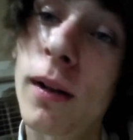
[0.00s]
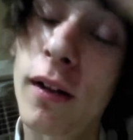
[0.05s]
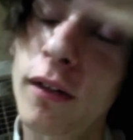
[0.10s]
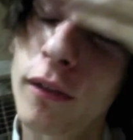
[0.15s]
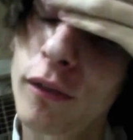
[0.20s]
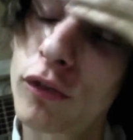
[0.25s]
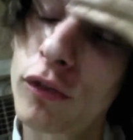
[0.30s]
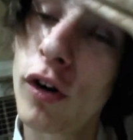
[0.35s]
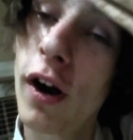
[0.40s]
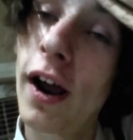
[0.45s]

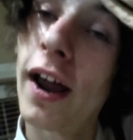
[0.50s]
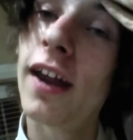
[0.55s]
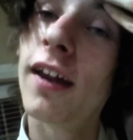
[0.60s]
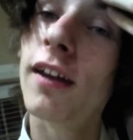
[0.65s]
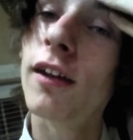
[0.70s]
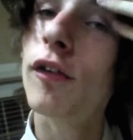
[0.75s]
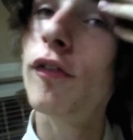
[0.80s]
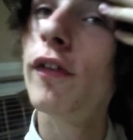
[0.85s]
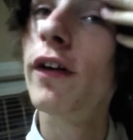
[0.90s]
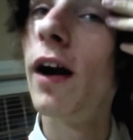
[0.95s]
of trying
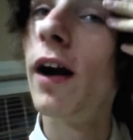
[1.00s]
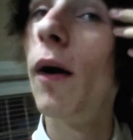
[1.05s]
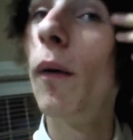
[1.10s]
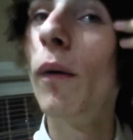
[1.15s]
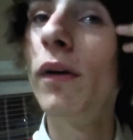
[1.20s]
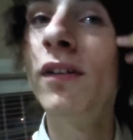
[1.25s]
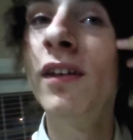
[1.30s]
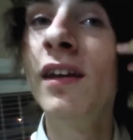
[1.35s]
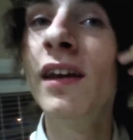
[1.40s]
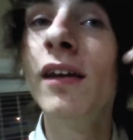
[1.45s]
to figure out
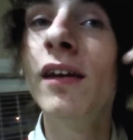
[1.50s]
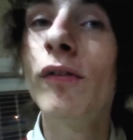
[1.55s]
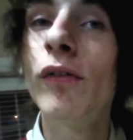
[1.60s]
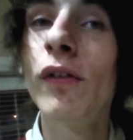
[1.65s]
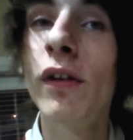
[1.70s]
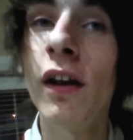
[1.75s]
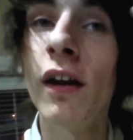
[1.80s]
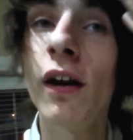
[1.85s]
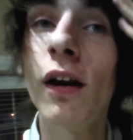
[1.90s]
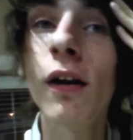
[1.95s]
what to eat for
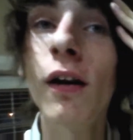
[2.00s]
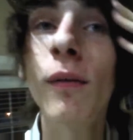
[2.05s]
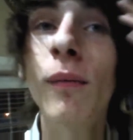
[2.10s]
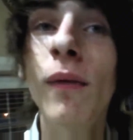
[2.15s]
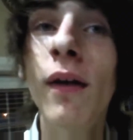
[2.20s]
dinner.